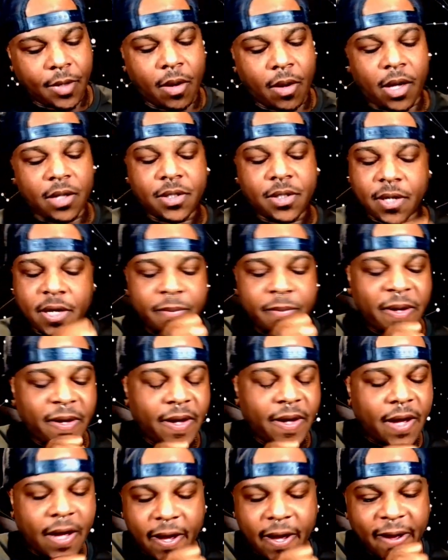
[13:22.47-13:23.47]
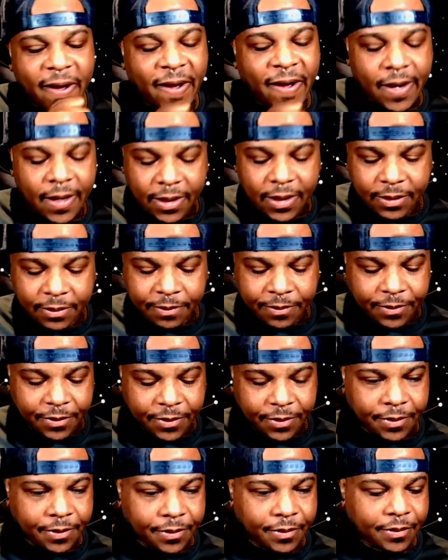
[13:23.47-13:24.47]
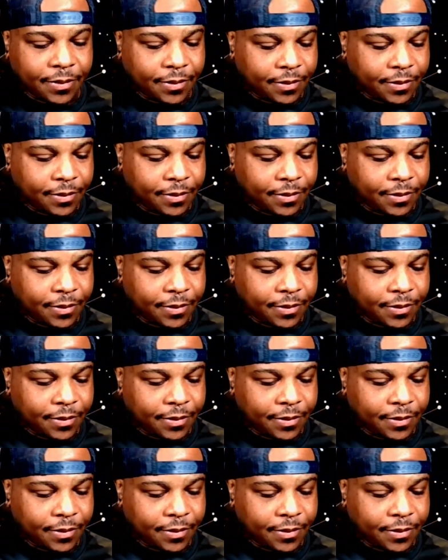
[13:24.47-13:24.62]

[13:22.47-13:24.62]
Oh, also could be, yeah.